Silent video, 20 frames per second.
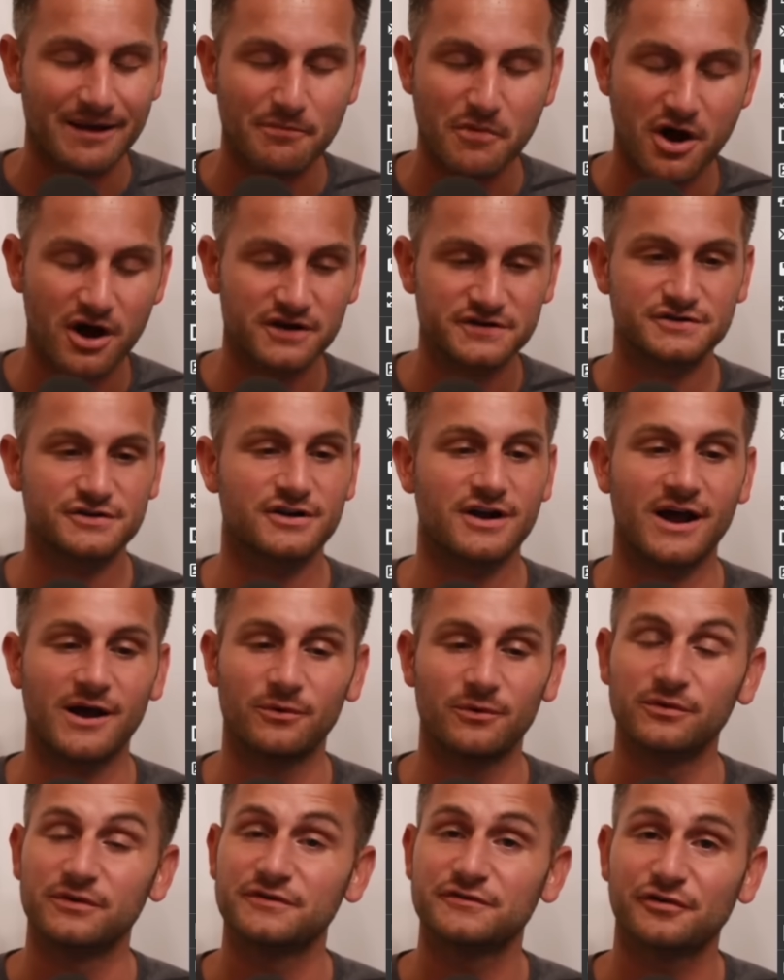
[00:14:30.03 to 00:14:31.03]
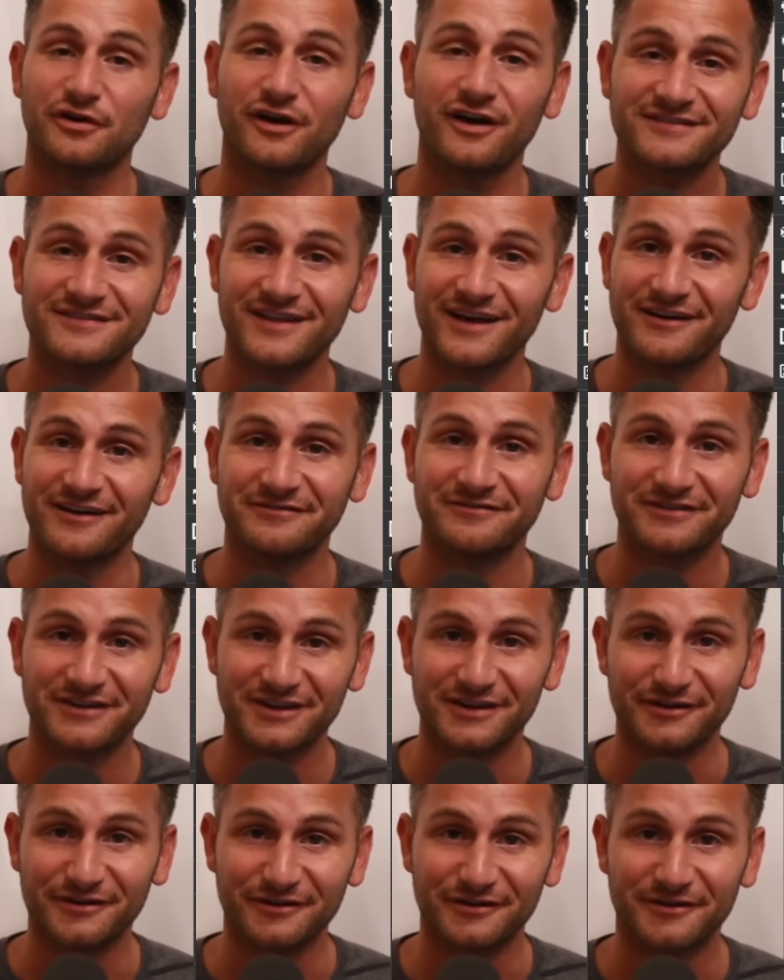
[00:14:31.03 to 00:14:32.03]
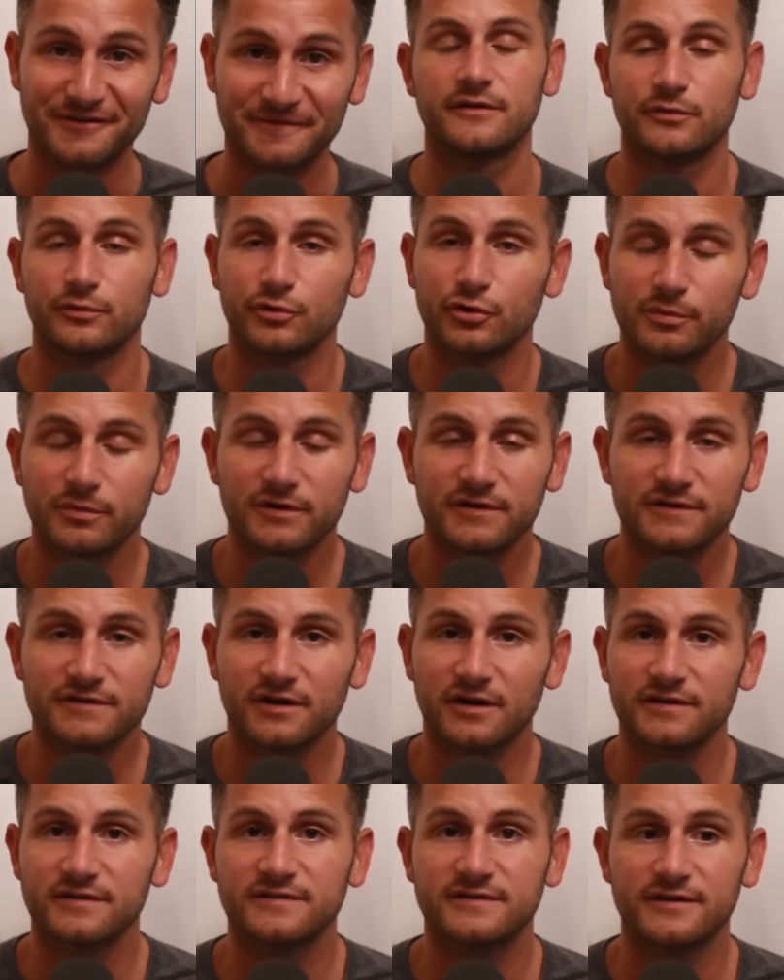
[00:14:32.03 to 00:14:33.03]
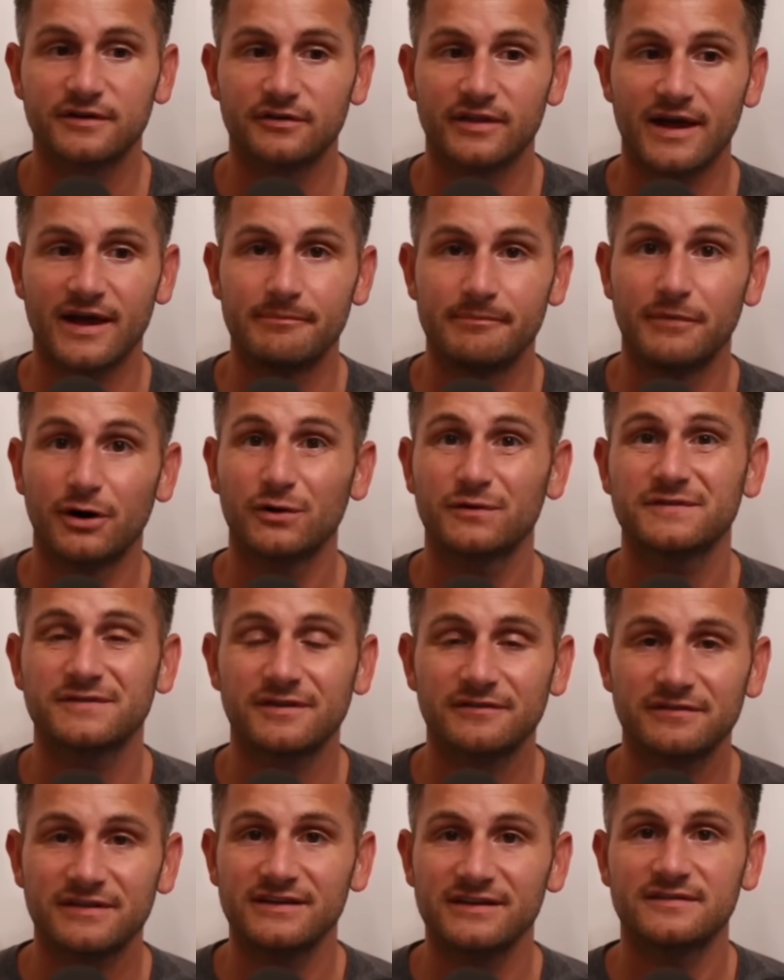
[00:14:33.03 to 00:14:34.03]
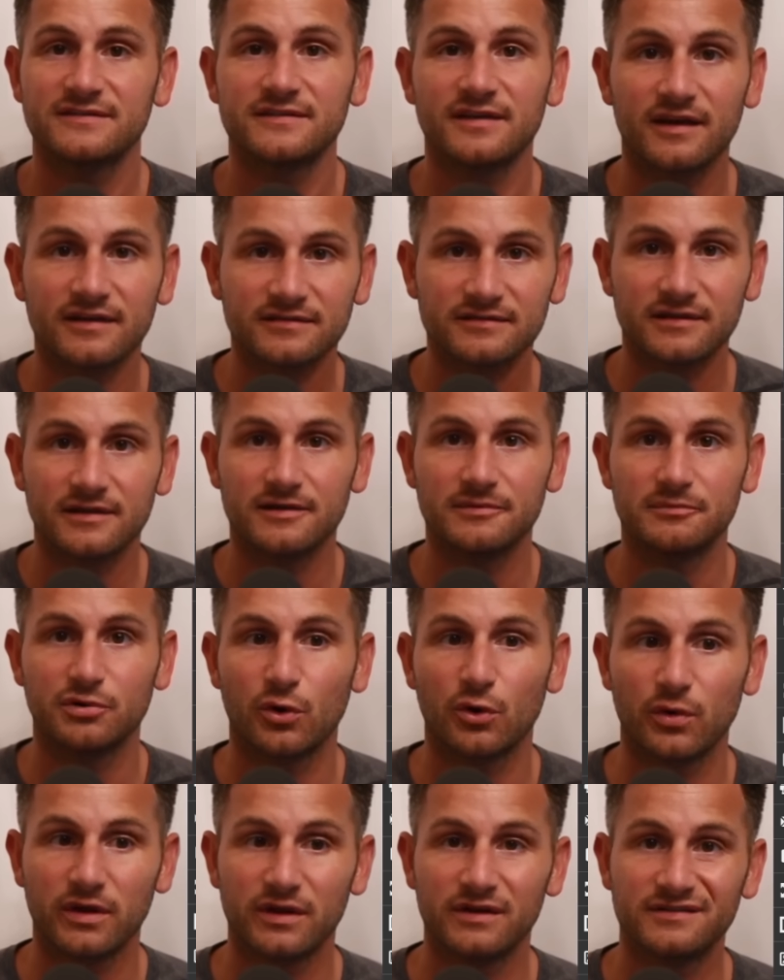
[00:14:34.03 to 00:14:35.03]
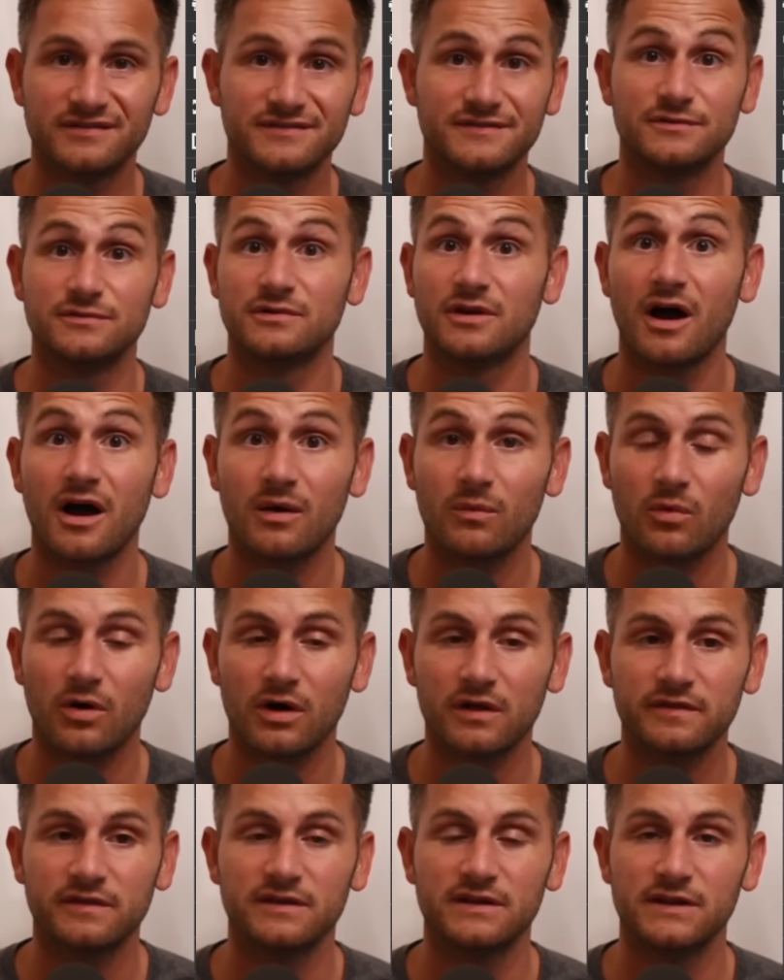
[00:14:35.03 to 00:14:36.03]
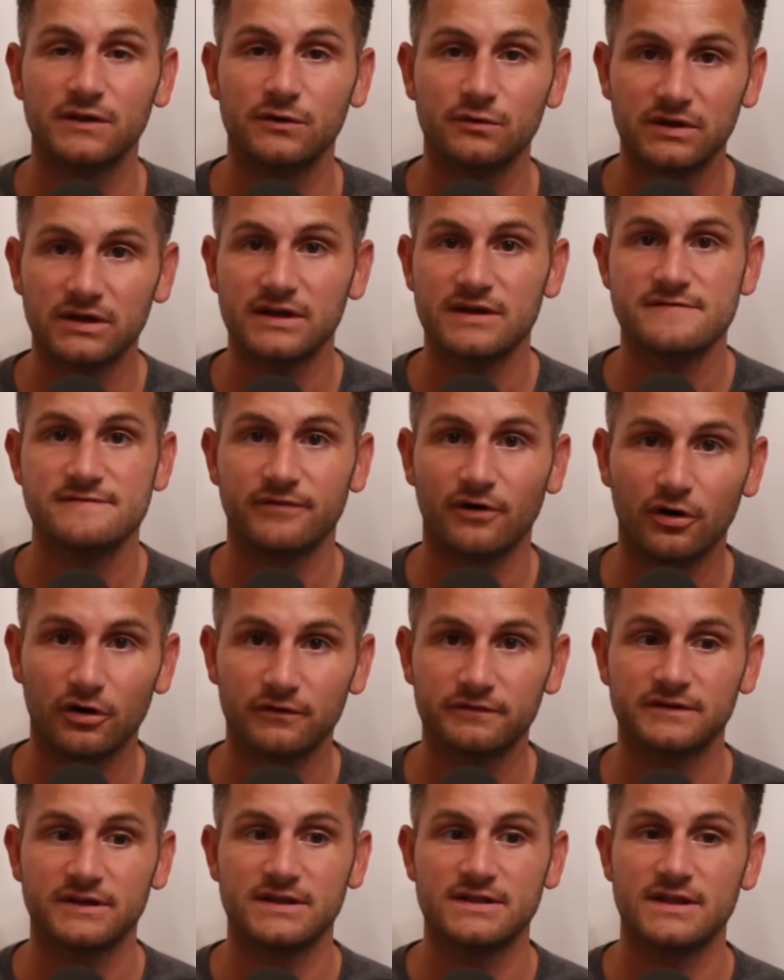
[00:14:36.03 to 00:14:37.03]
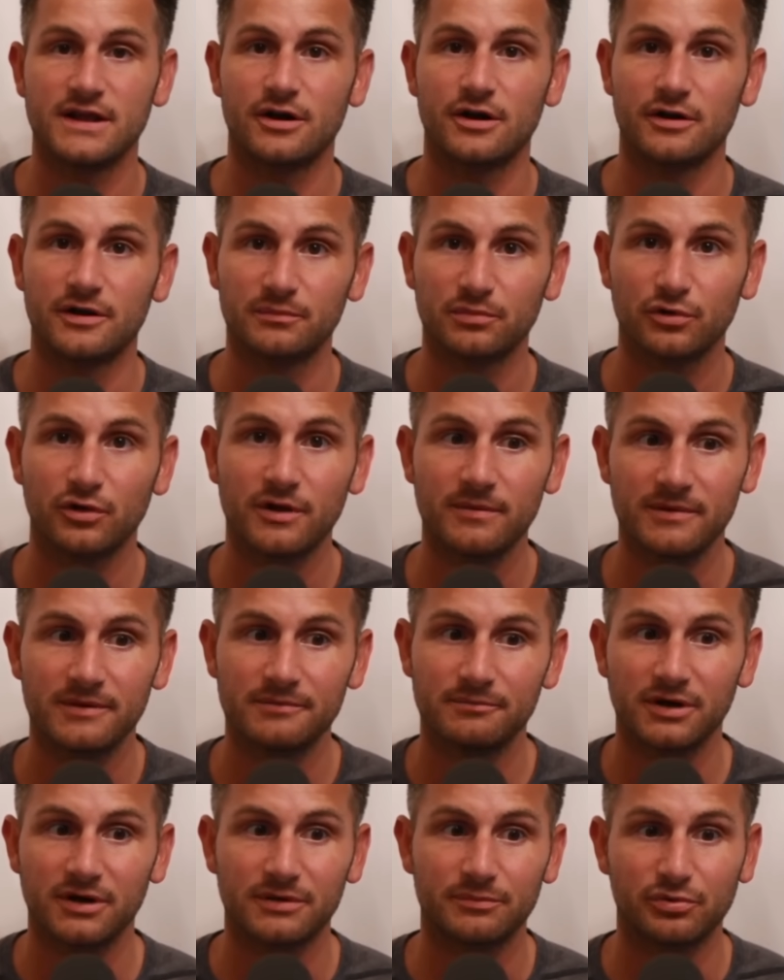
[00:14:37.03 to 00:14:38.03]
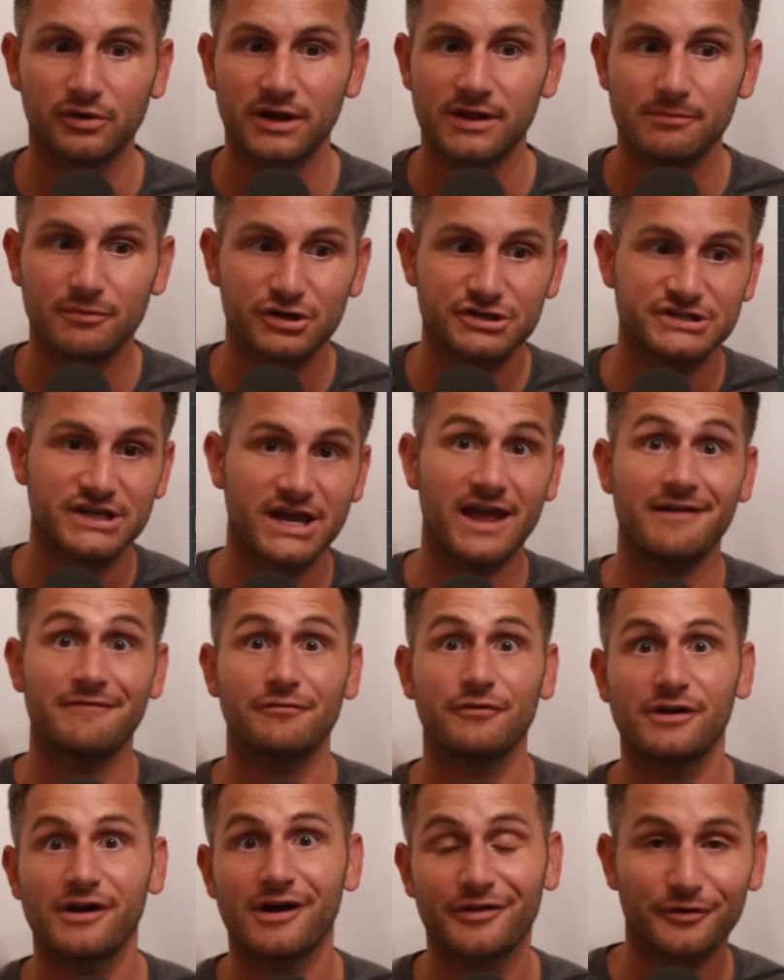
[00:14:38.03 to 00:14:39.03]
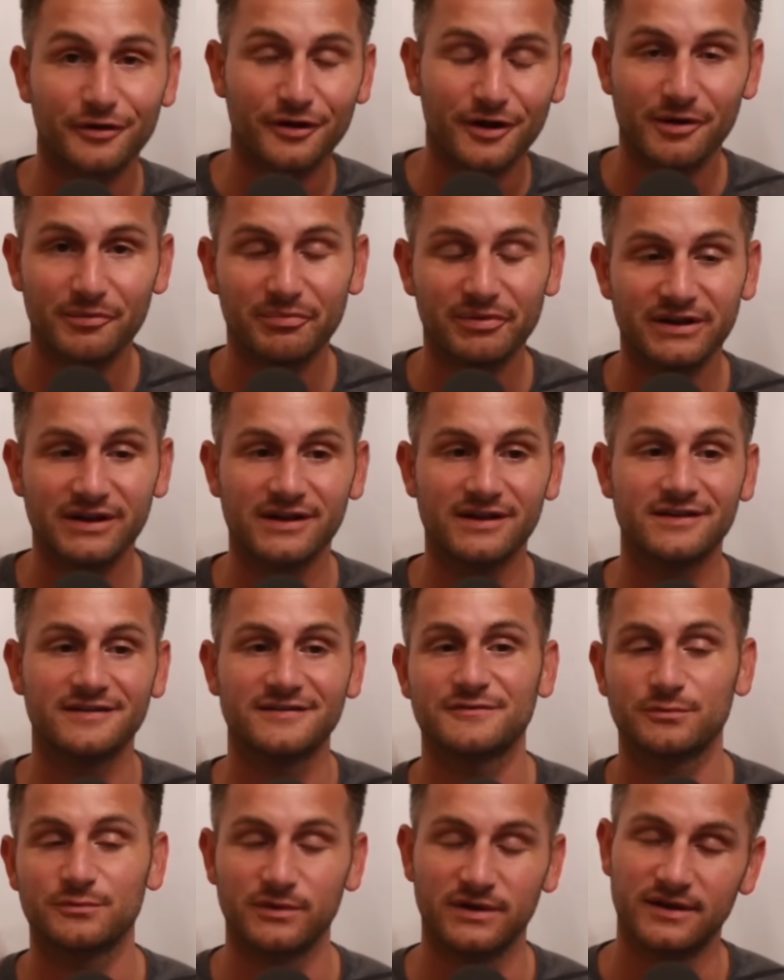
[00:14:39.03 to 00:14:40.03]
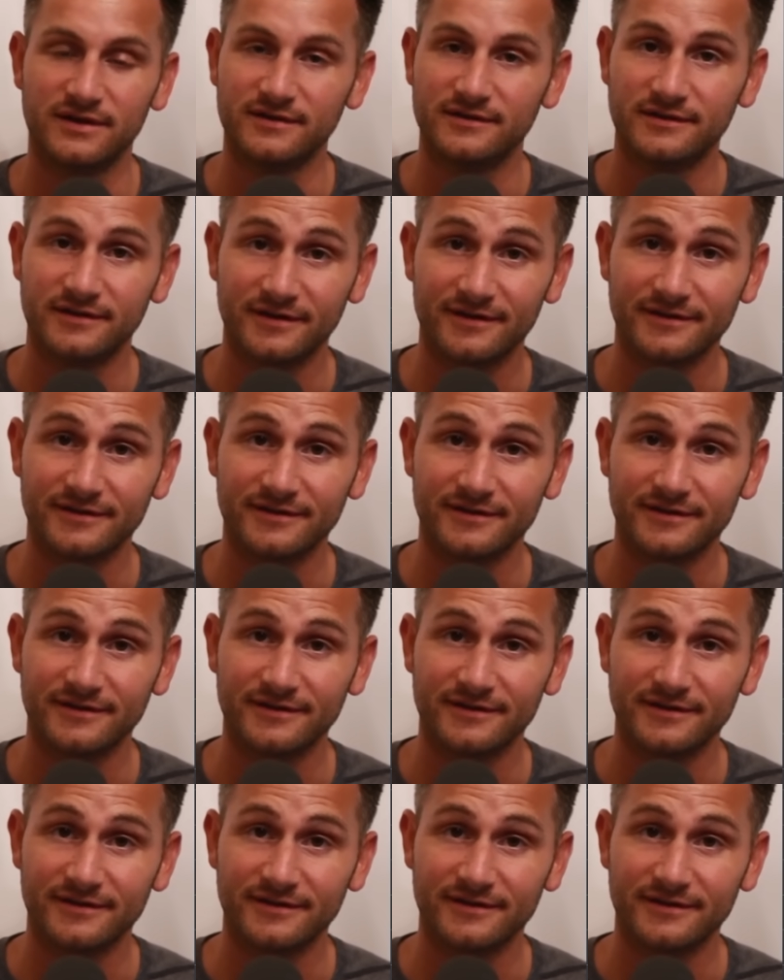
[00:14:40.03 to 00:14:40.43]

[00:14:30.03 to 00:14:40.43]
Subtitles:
I'm not sure I would trust that figure. The rumors are still that most of these Tesla employees do not want the union involved in their employment, but pretty much every other company in Sweden